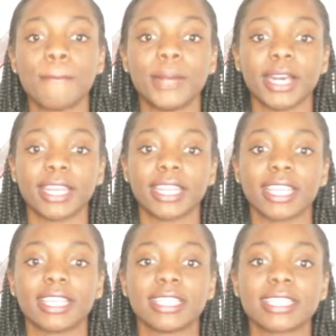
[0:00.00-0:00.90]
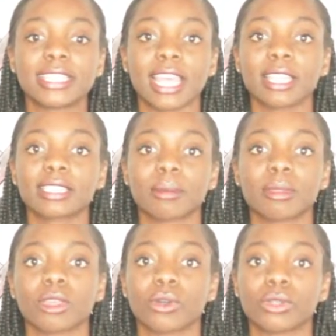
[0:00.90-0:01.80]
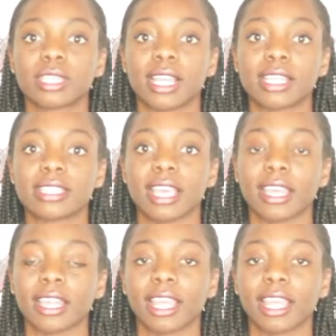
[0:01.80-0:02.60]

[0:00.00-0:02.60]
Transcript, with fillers: But in setting some of the goals that I set,